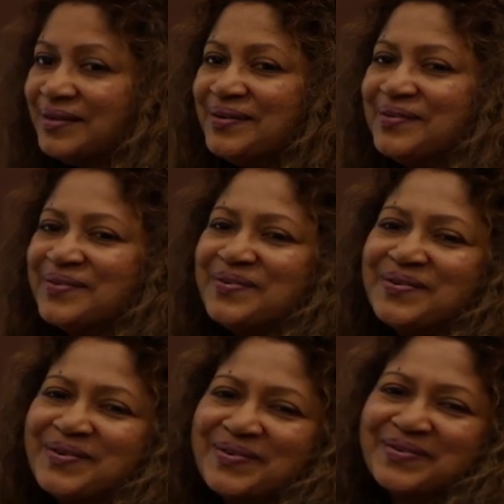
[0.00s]

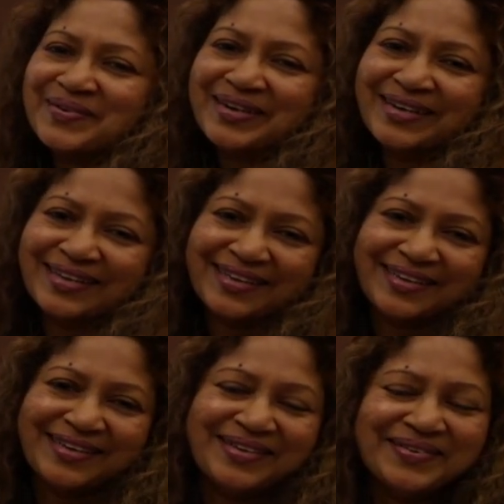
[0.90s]
No.
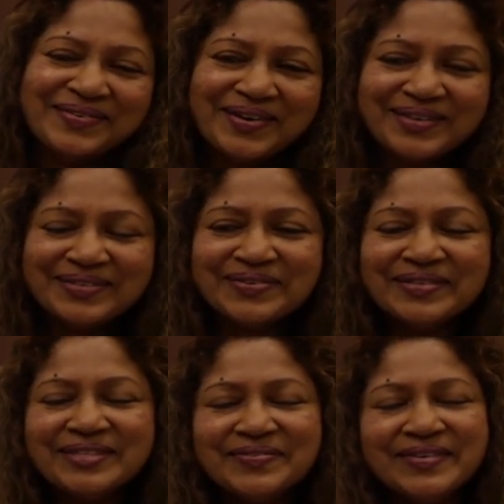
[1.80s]
You guys know
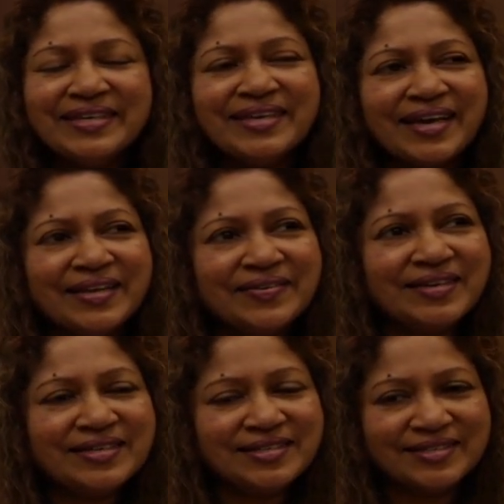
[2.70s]
this. We did
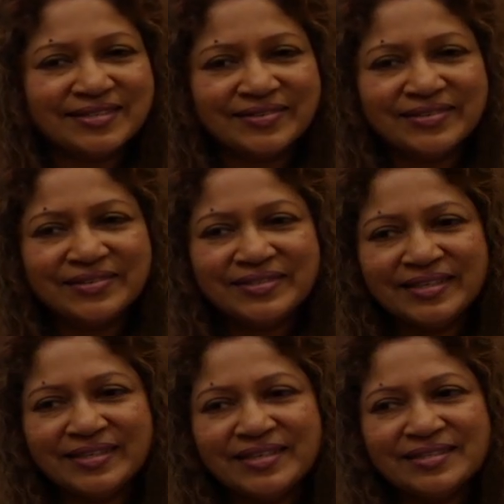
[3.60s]
calculations, not using
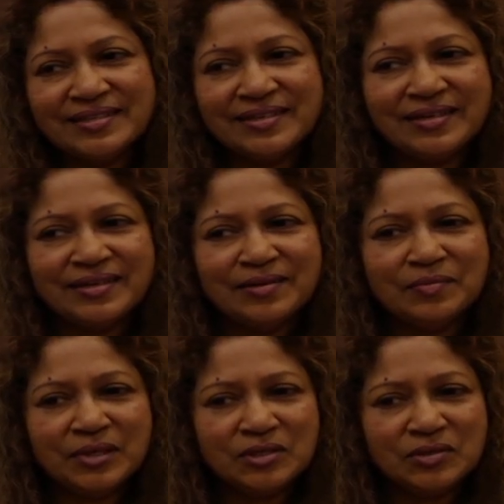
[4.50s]
this,
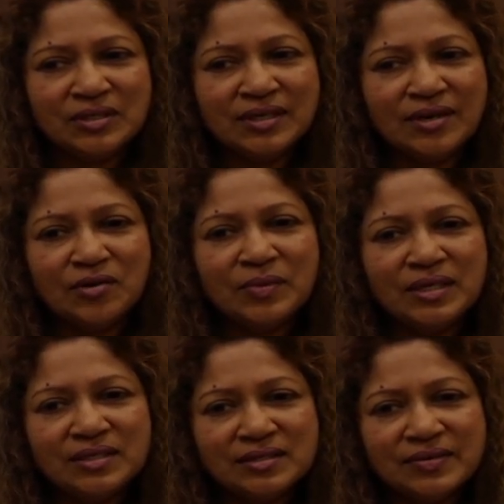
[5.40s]
but using
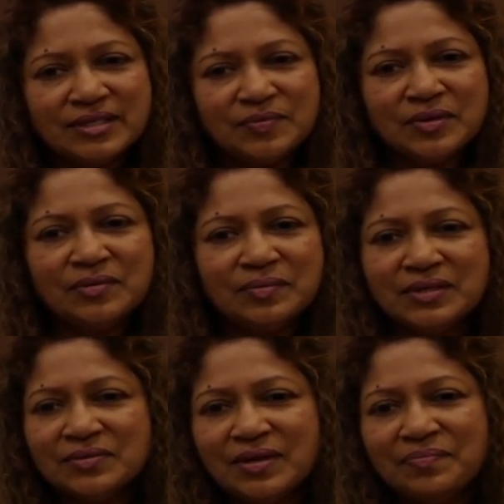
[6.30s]
nanometers. What is
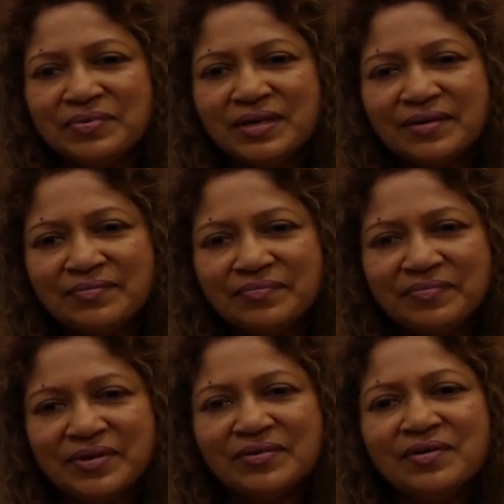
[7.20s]
this one? PM,
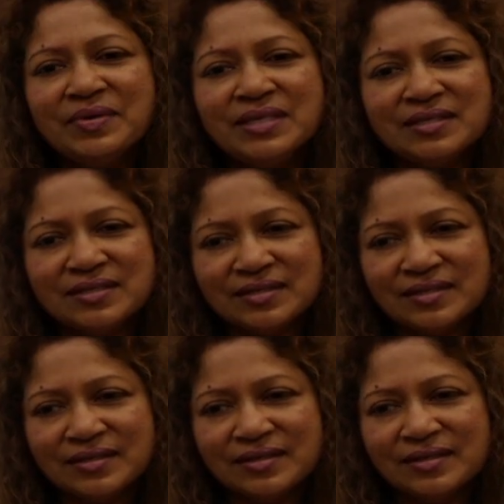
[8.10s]
picometer.
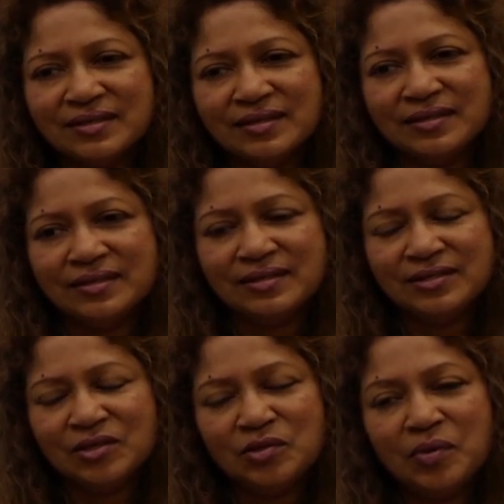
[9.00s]

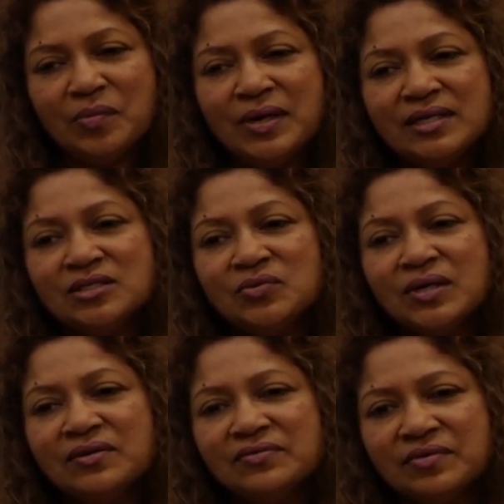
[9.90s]
10 power minus
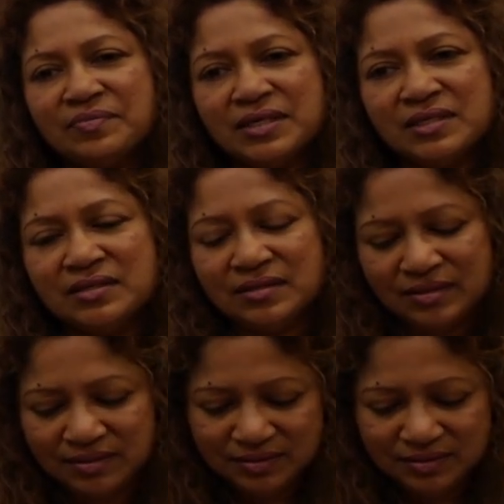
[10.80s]
12 meters.